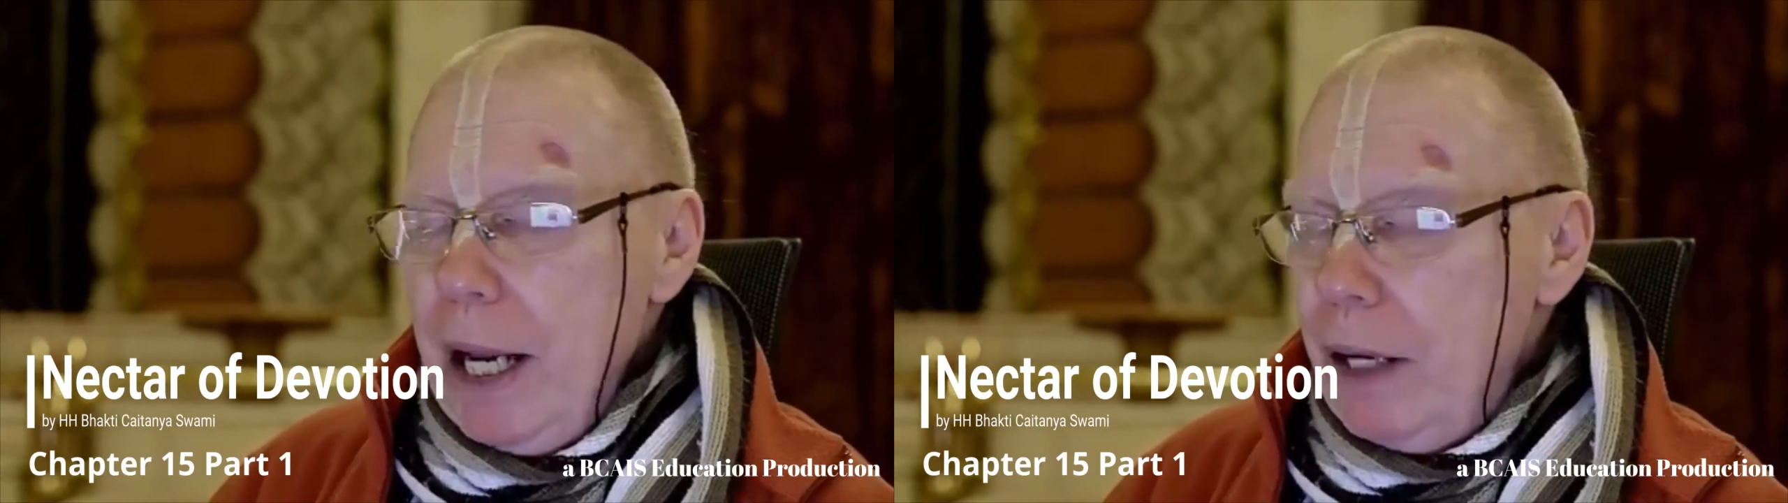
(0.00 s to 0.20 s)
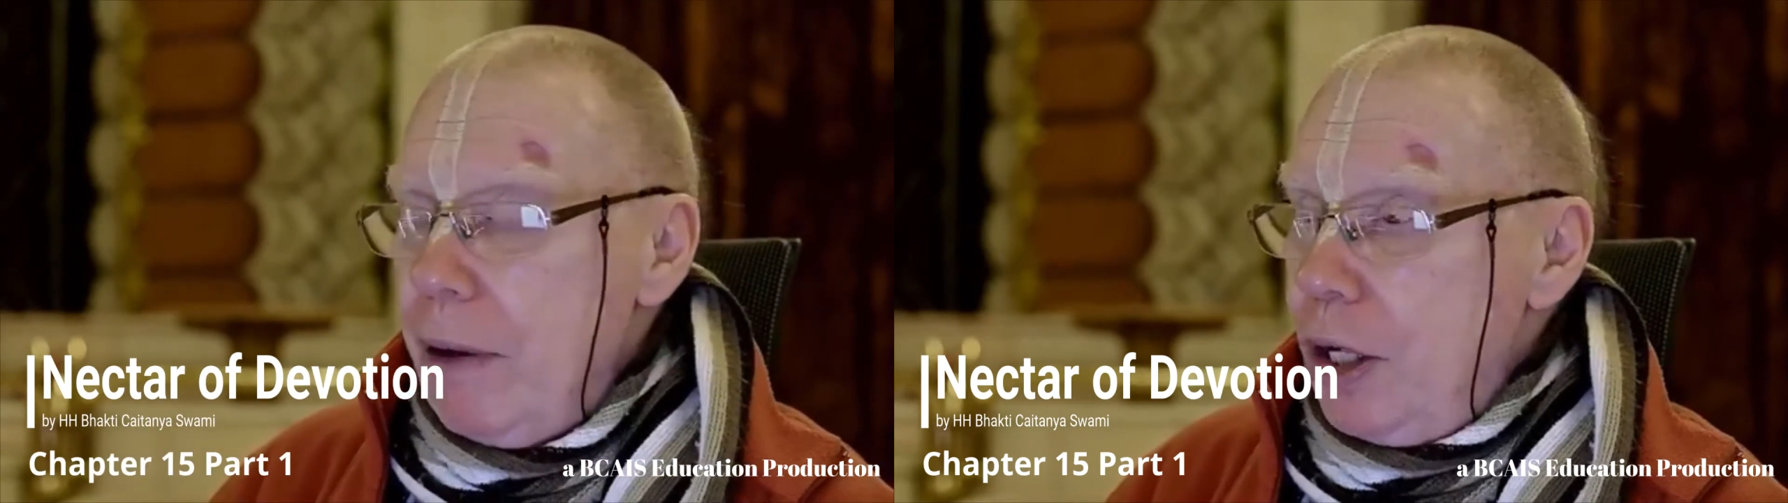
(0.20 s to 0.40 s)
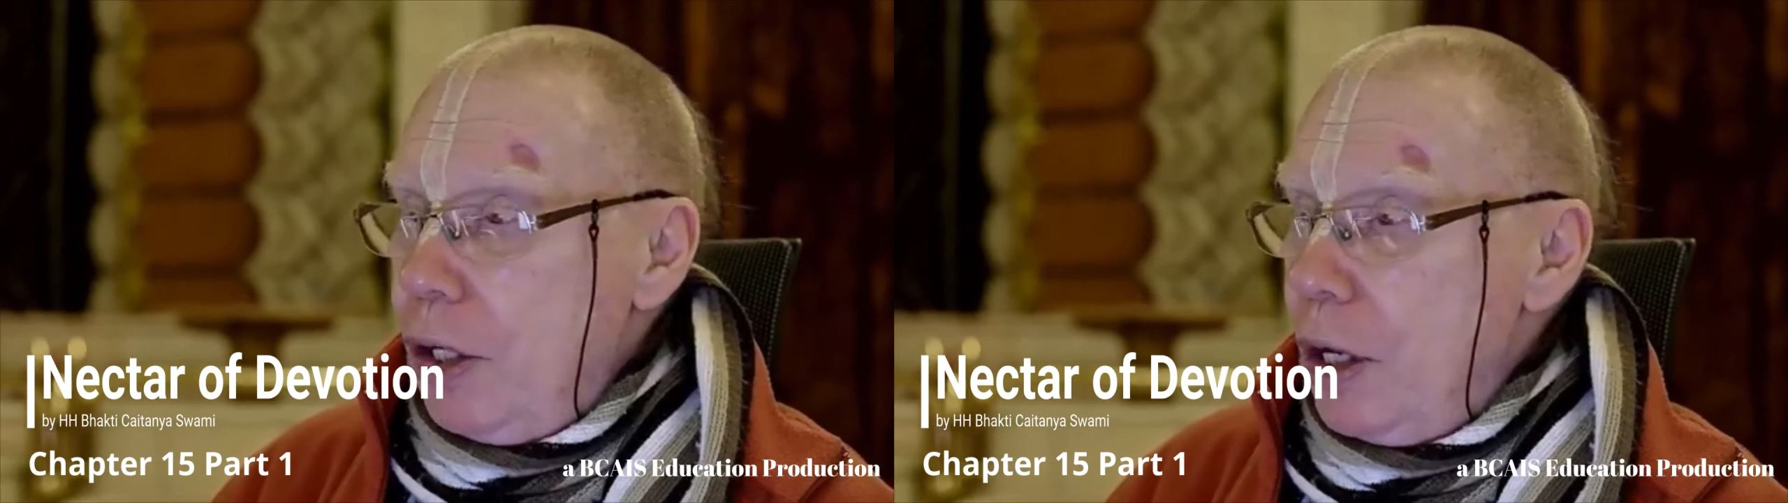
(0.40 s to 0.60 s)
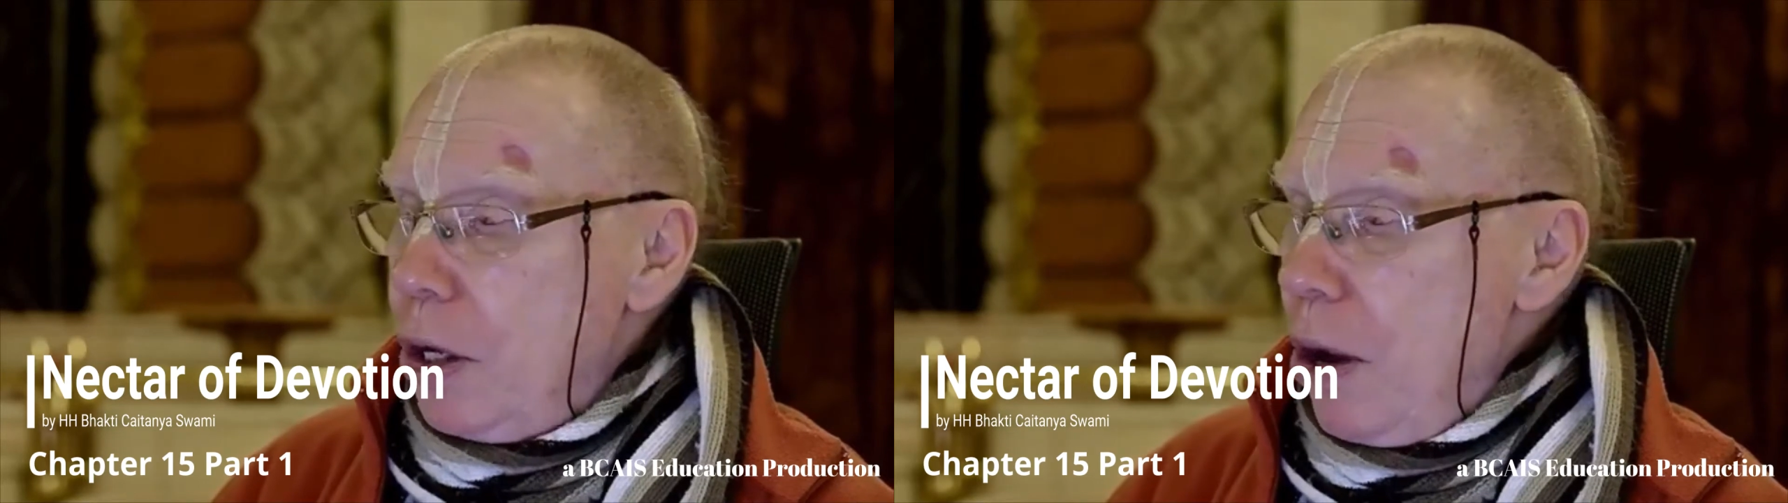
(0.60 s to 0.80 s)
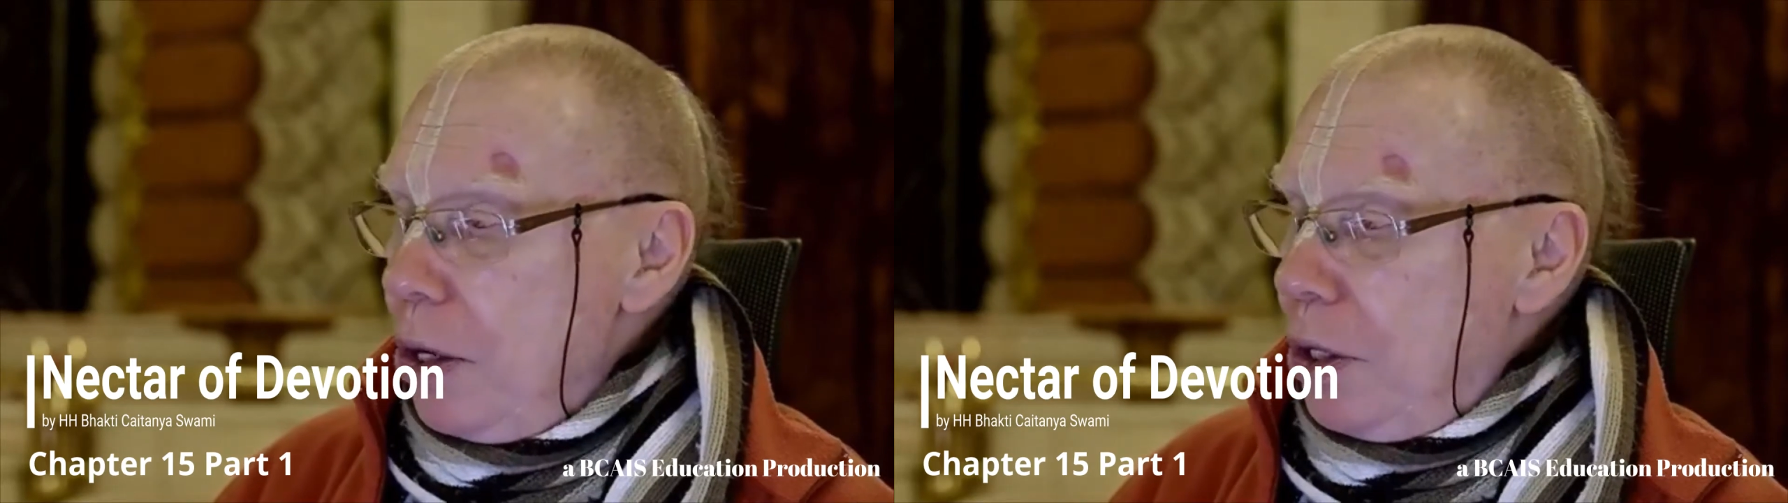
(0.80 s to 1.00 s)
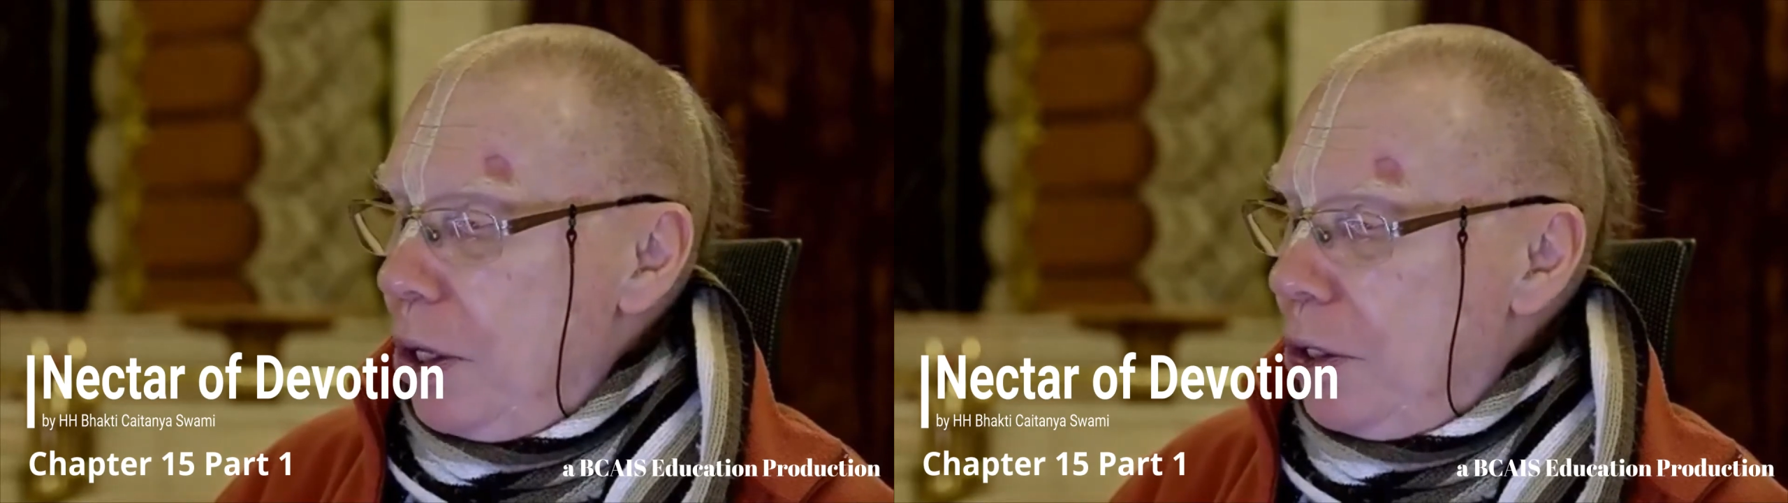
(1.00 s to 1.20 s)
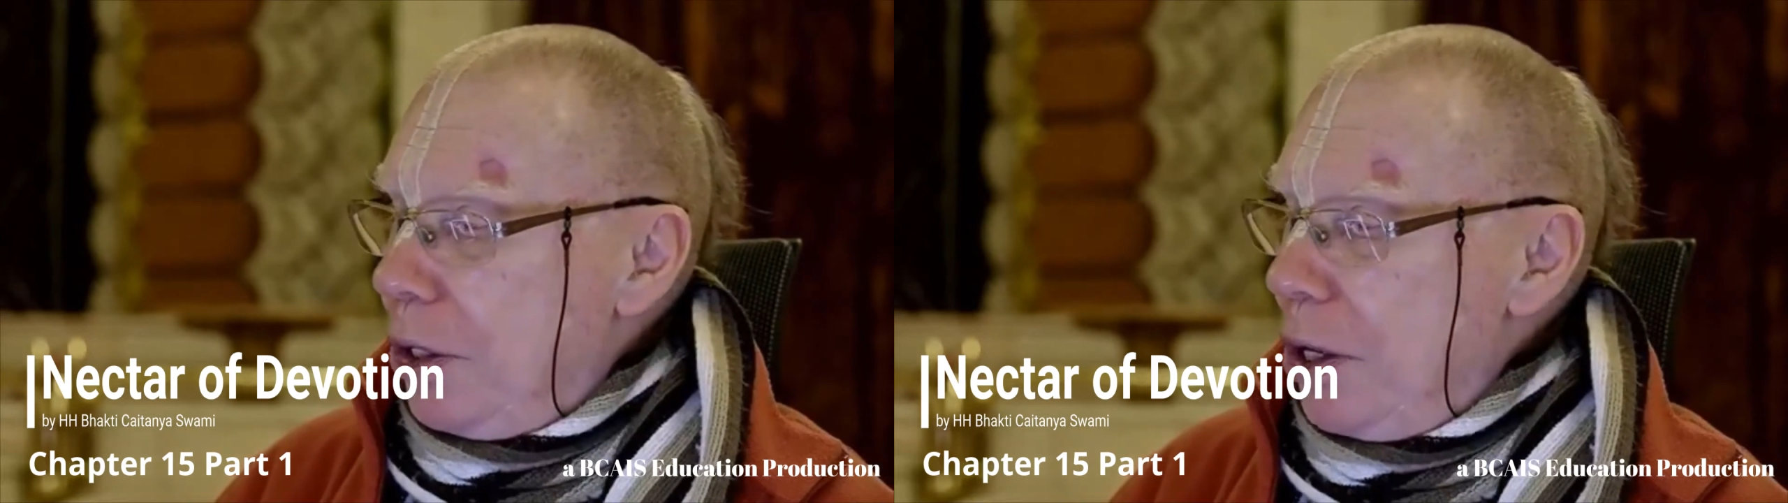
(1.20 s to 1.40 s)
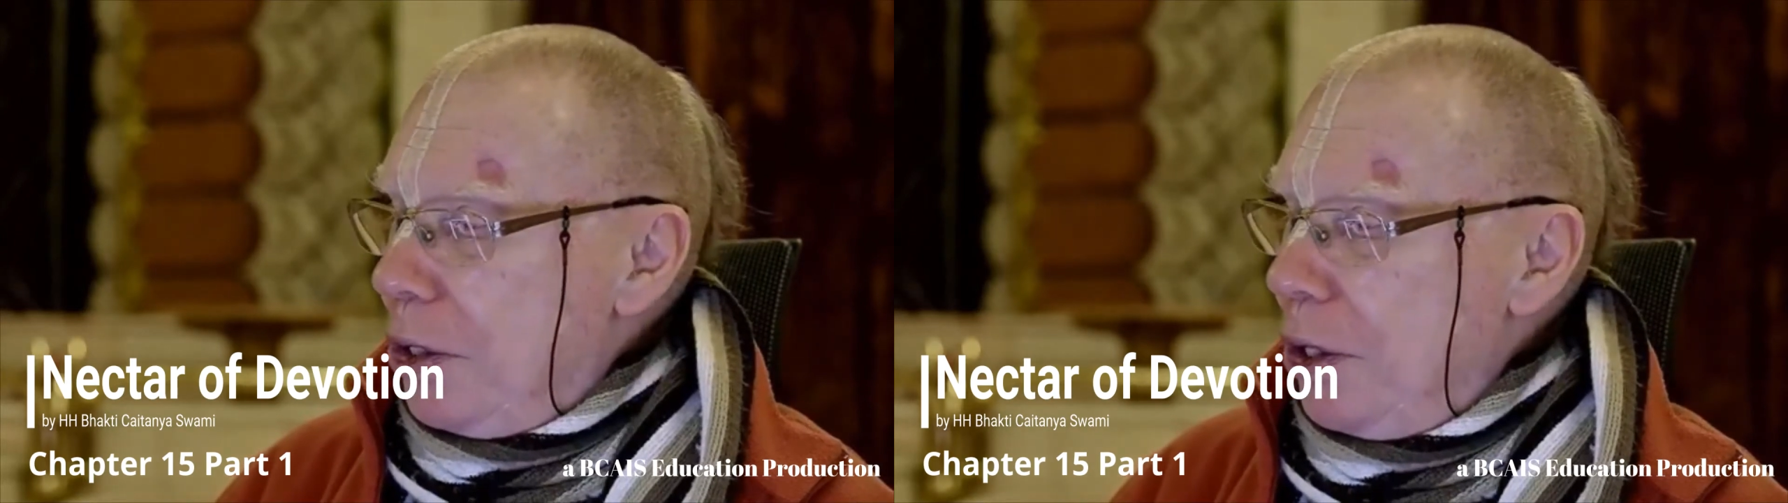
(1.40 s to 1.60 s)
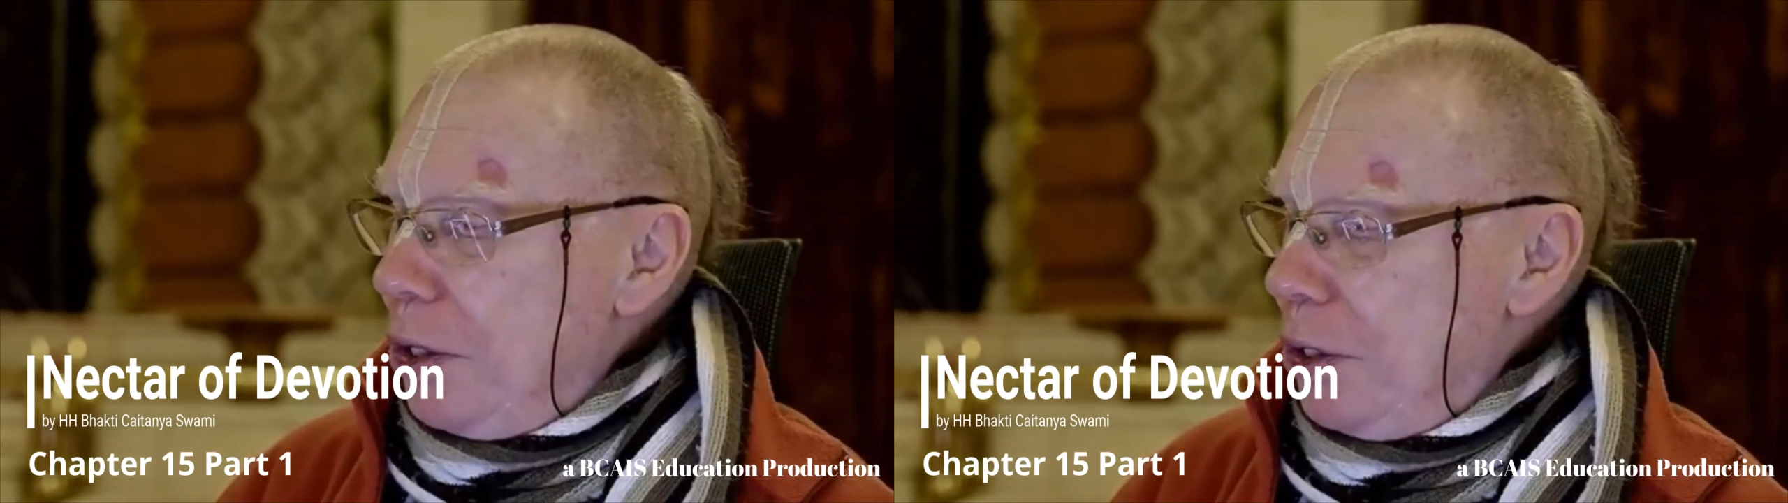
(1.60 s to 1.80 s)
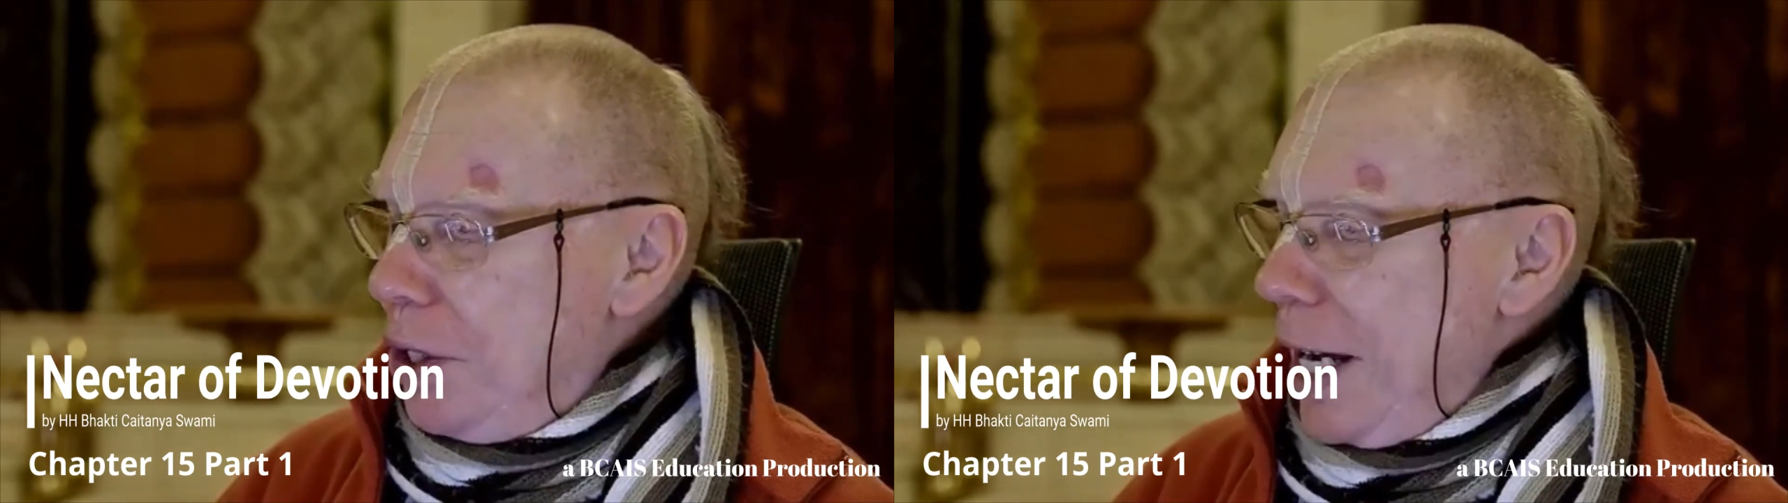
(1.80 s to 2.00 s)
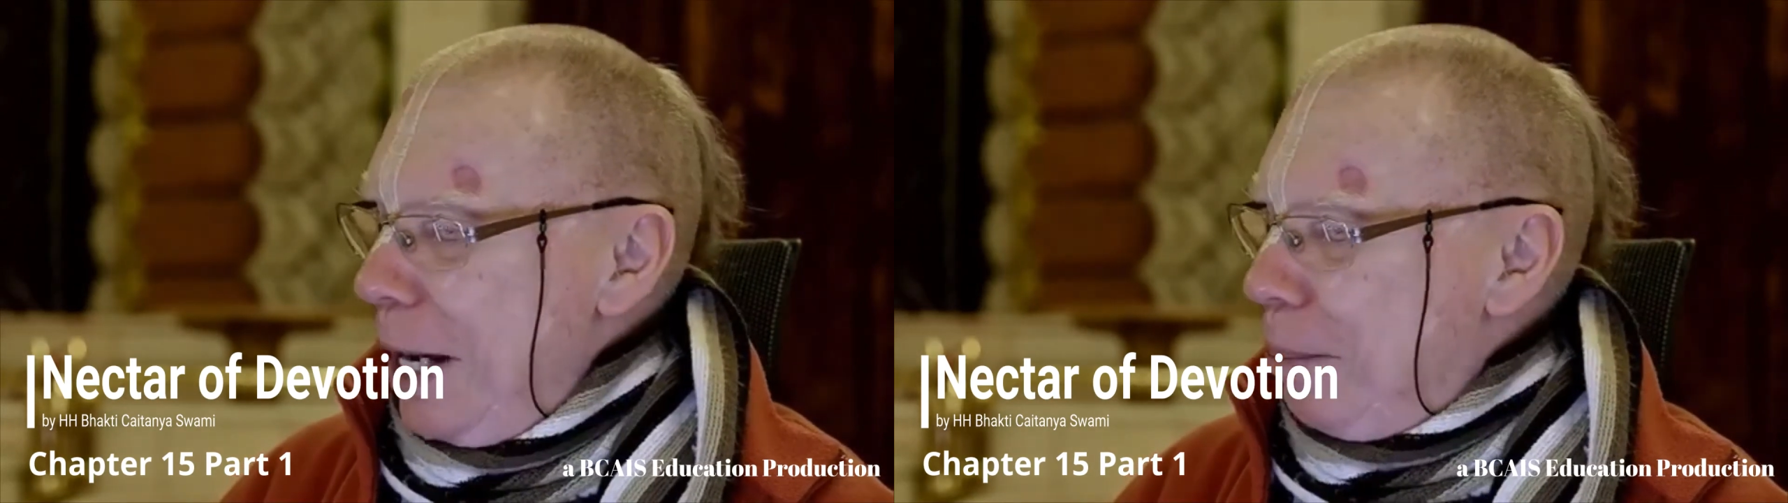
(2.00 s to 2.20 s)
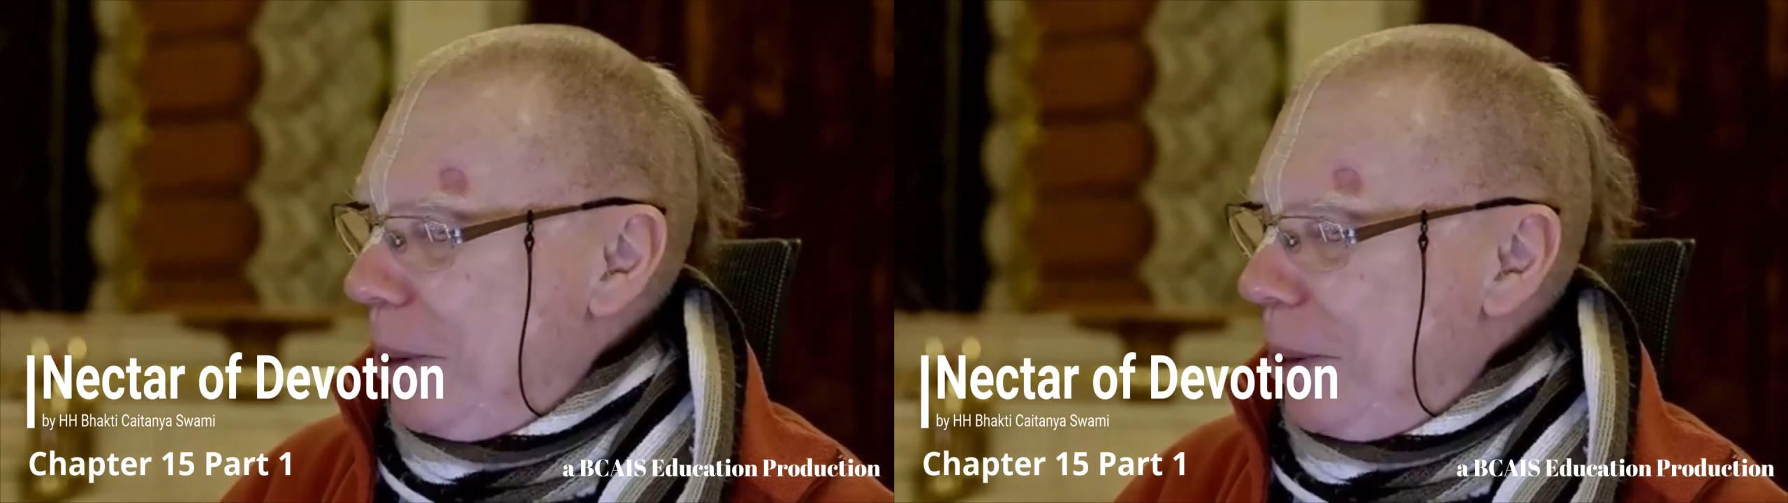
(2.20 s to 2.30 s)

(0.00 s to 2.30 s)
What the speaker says: in Krishna consciousness is deep.